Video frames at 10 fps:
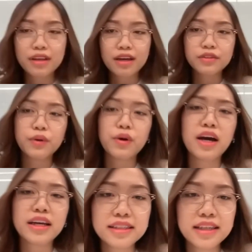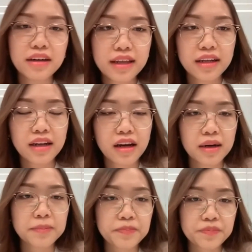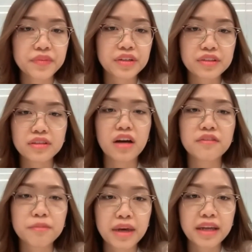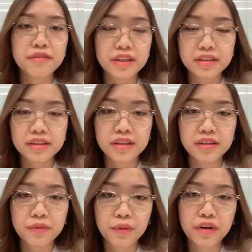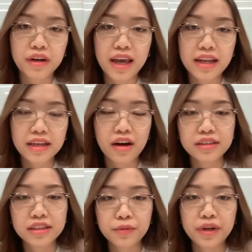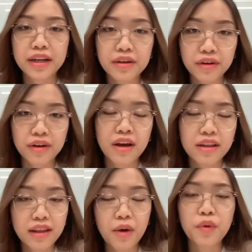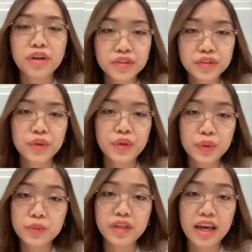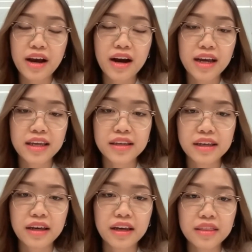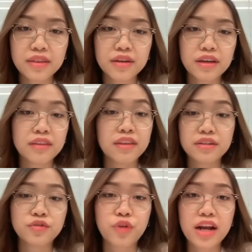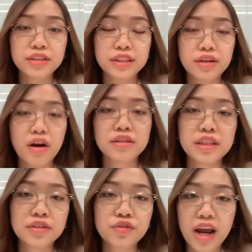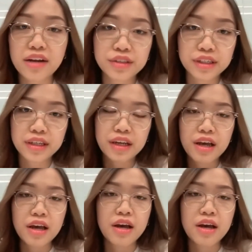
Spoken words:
Yeah, so I can tell that there's a lot of benefit for any content creator that wants to use AI in their strategy, content strategy.